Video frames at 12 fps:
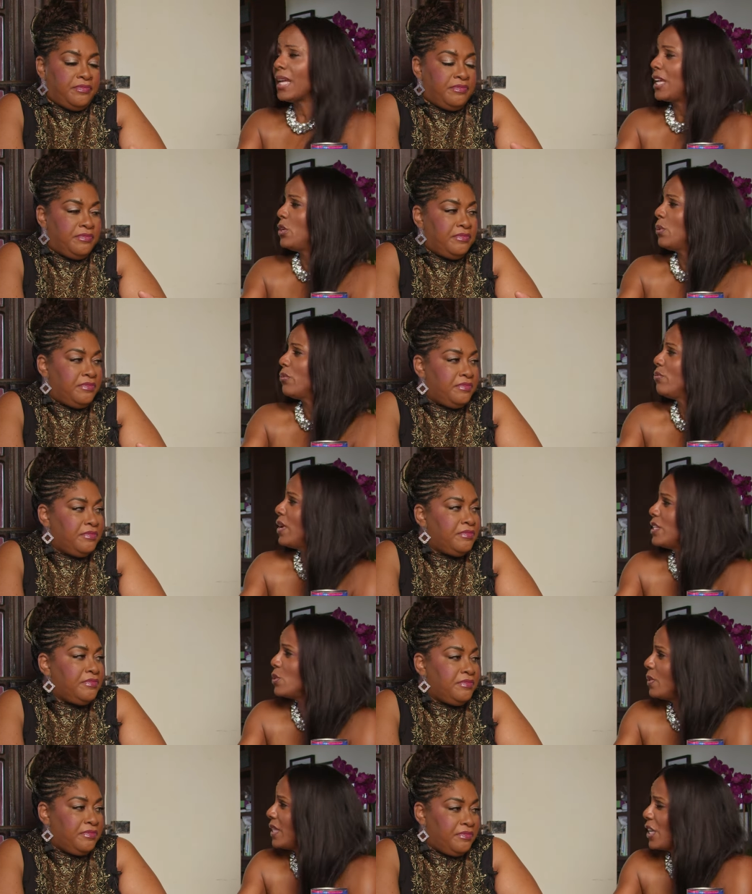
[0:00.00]
Speaker 1: that you were
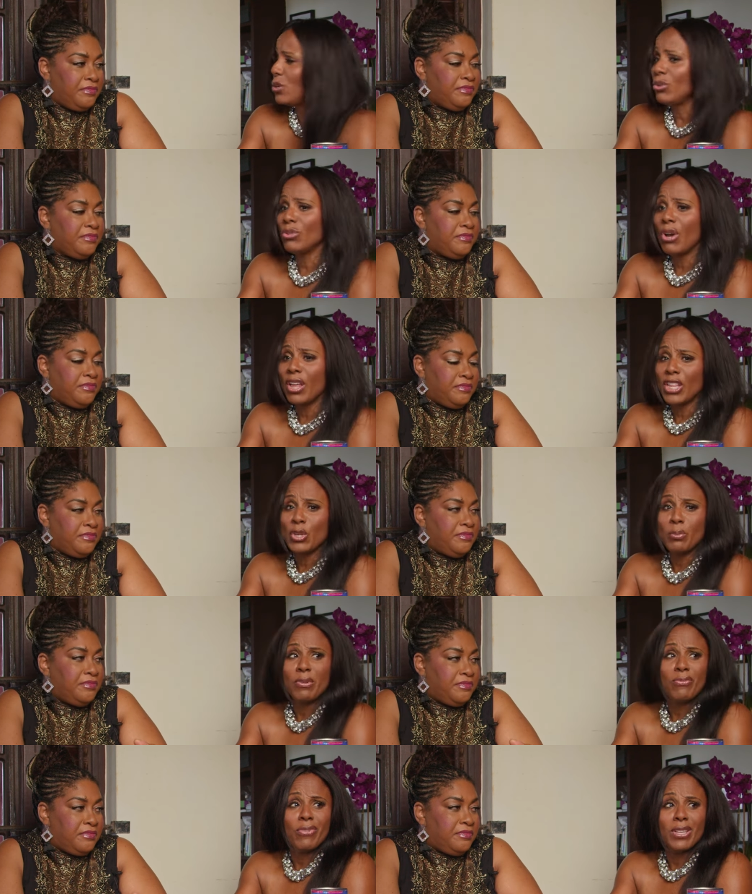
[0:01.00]
friends with that you thought that you'd
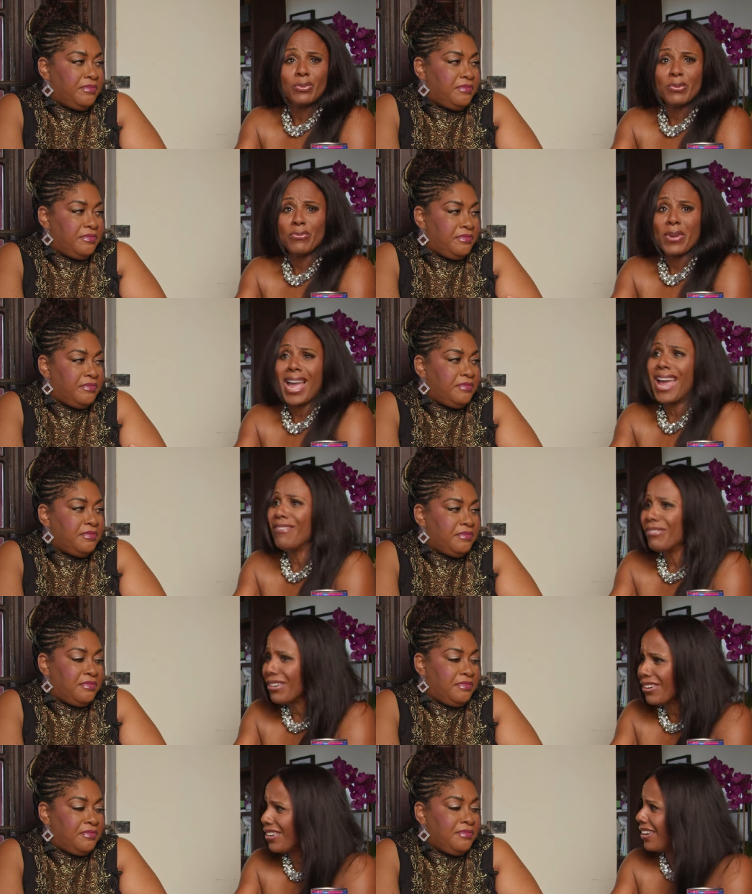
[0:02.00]
be friends with
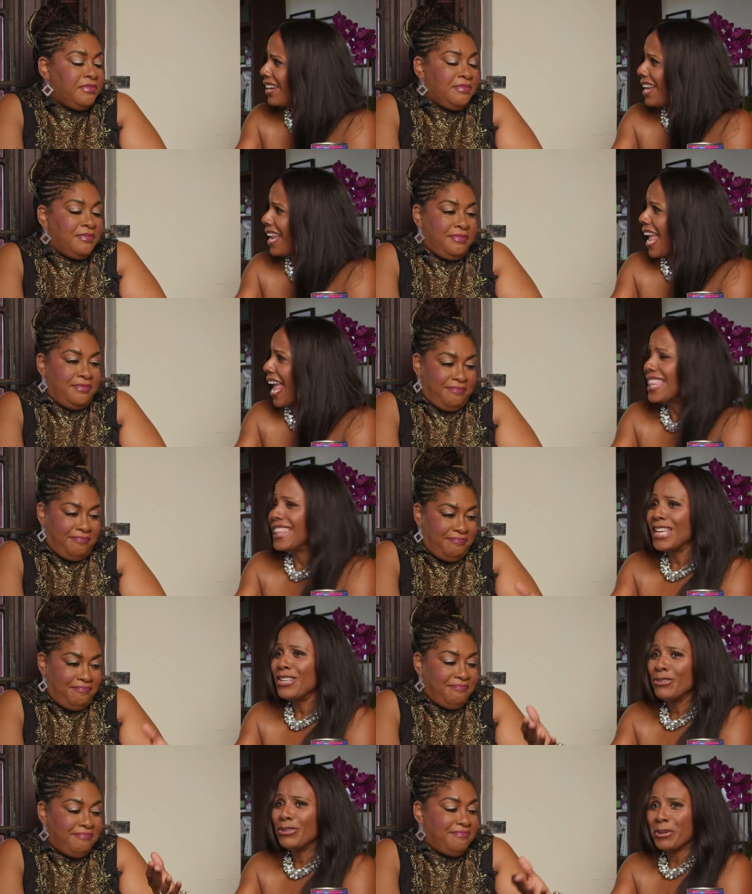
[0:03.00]
forever. Mm-hmm. And then
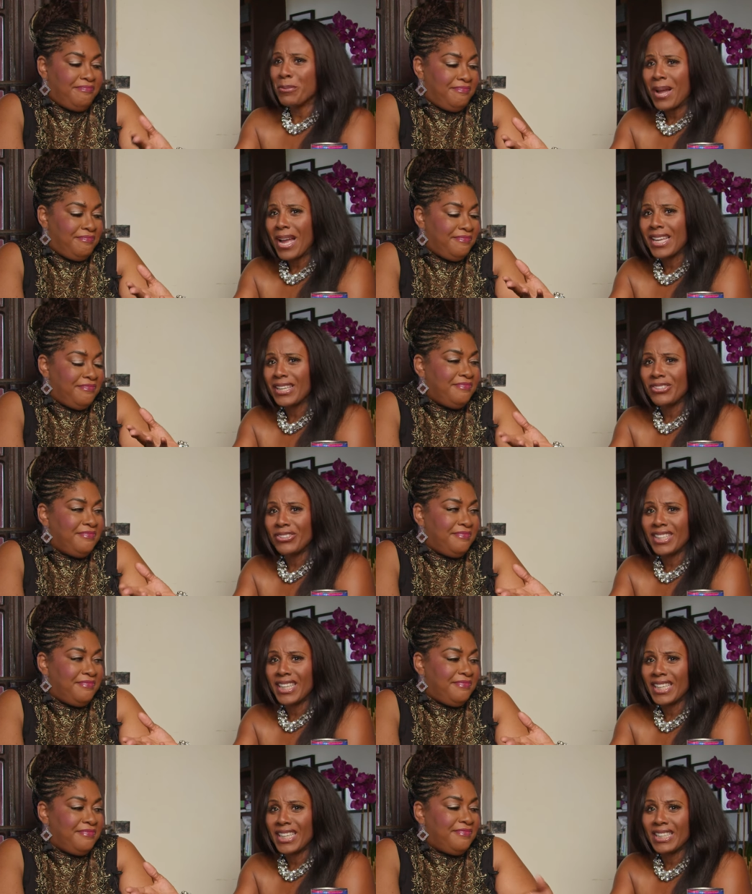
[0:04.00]
you look back and you're
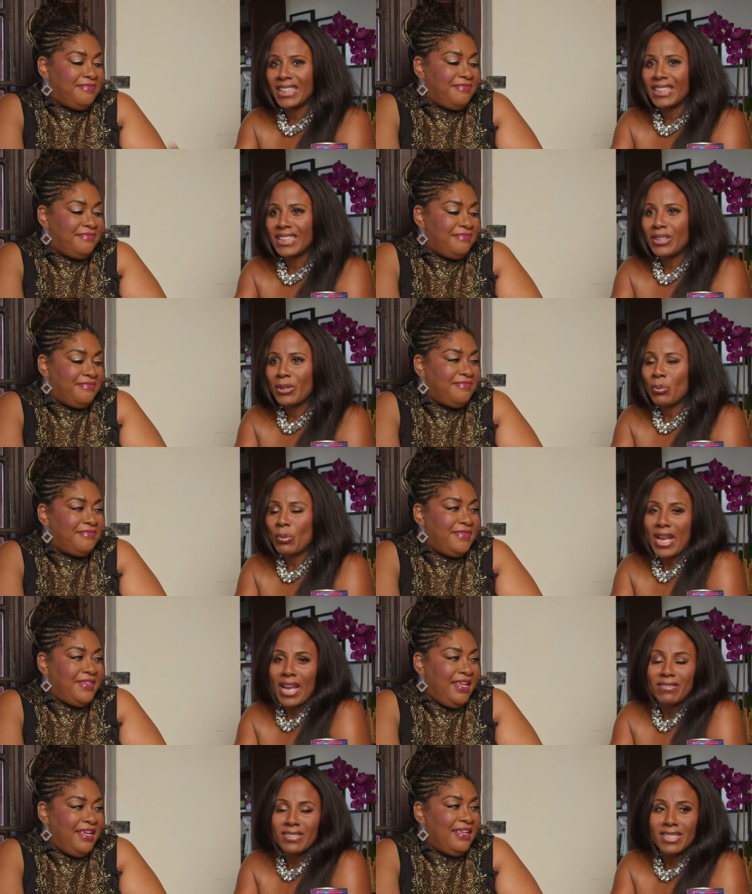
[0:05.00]
like, well, I
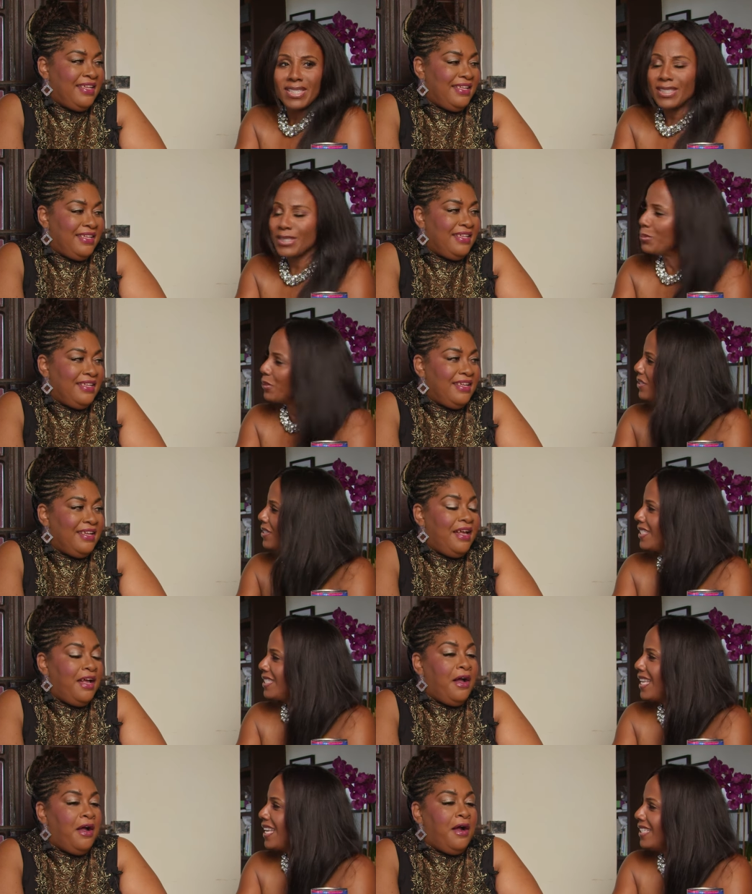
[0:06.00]
haven't
Speaker 2: seen this person in
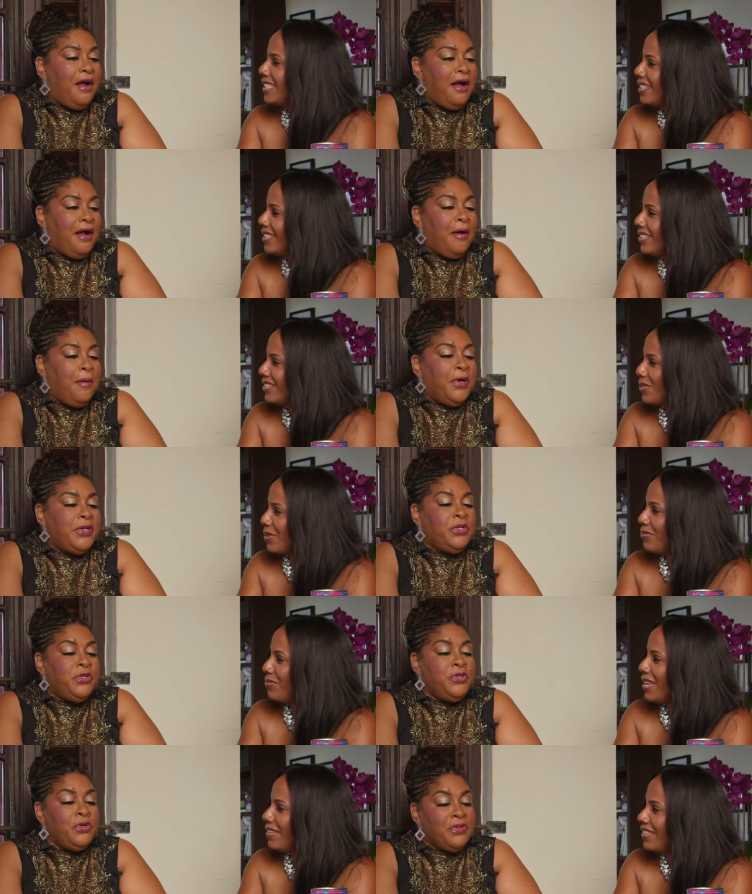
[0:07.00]
10 years or 5 years.
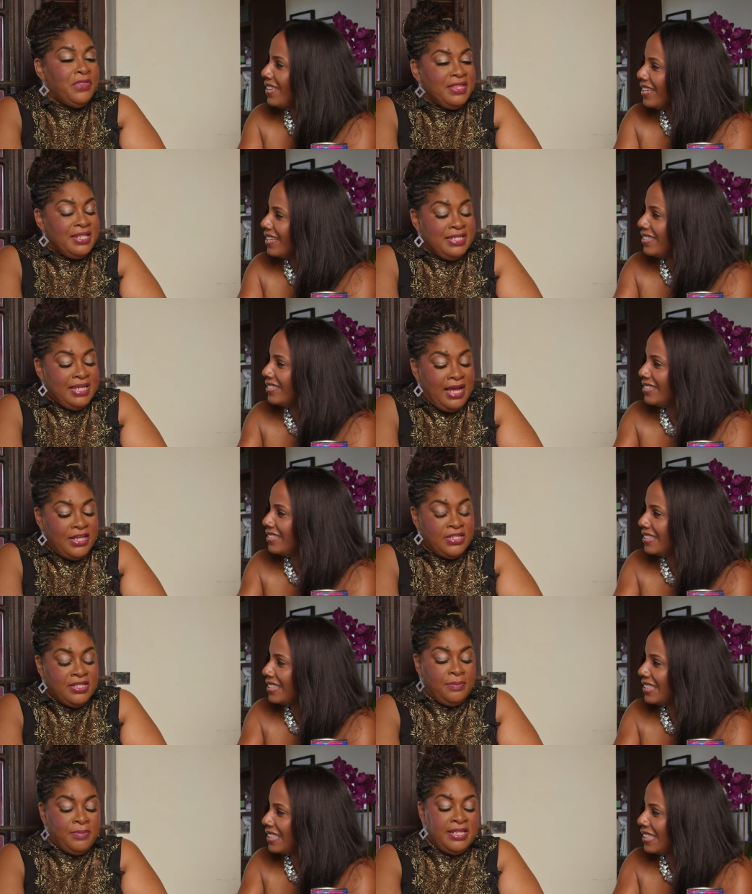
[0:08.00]
But you know, Natasha,
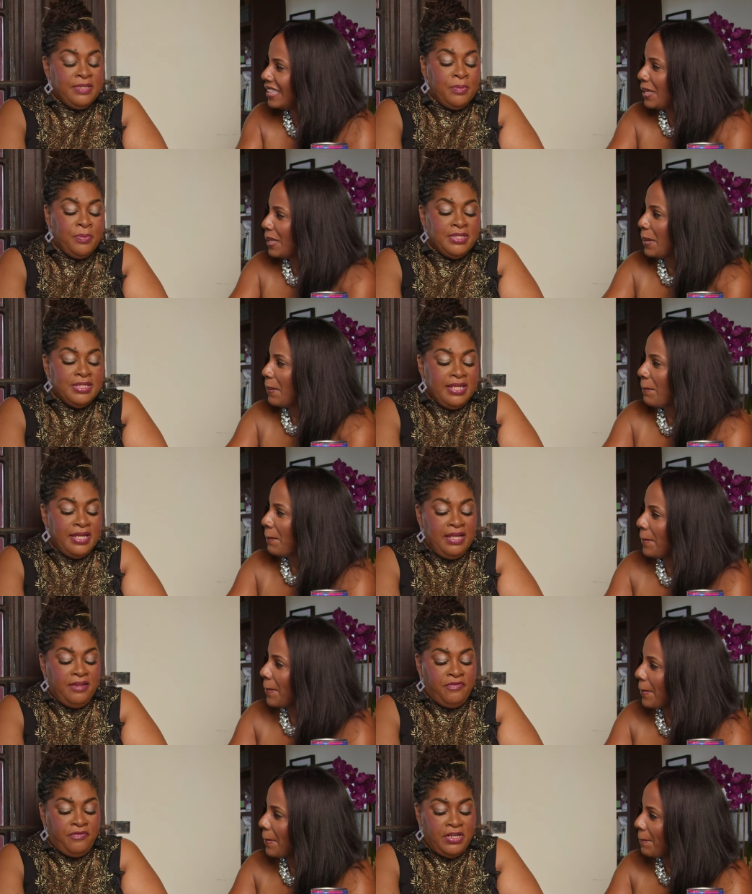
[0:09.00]
sometimes people stay
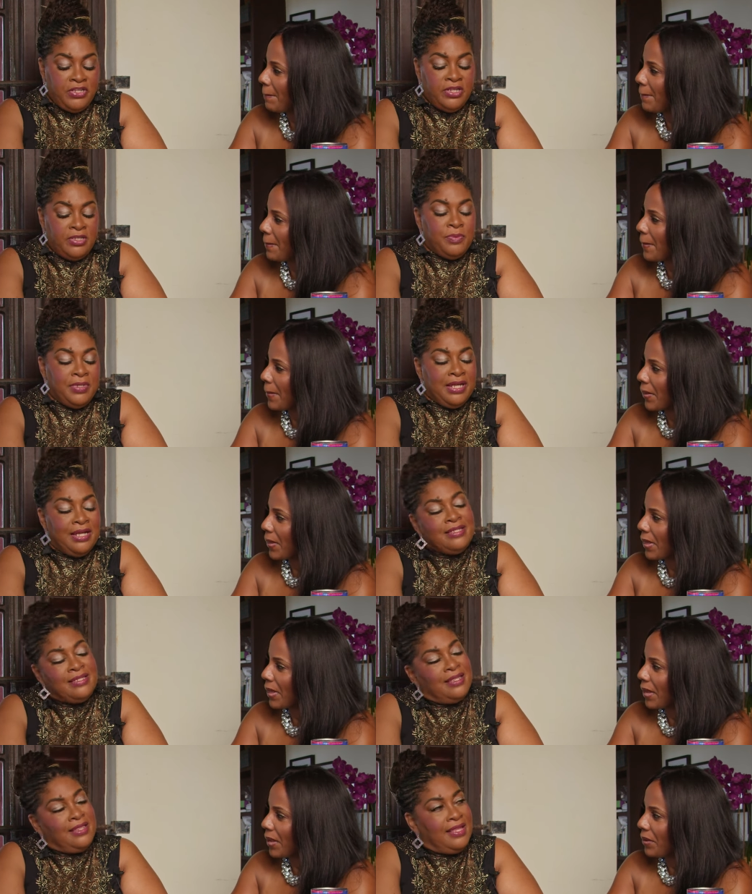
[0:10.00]
in friendships because
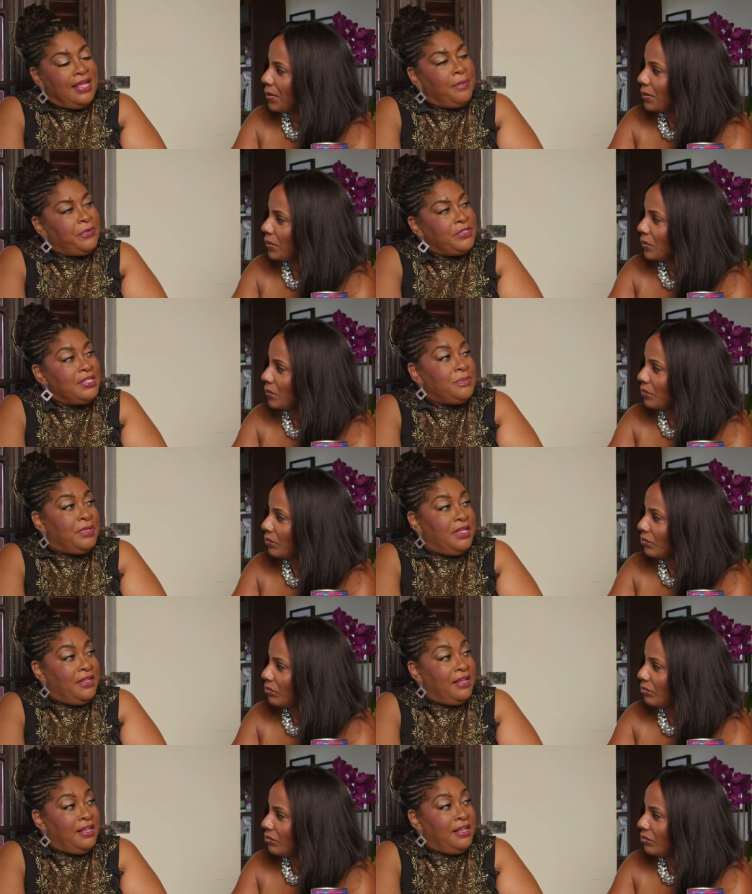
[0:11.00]
they think that person's been in their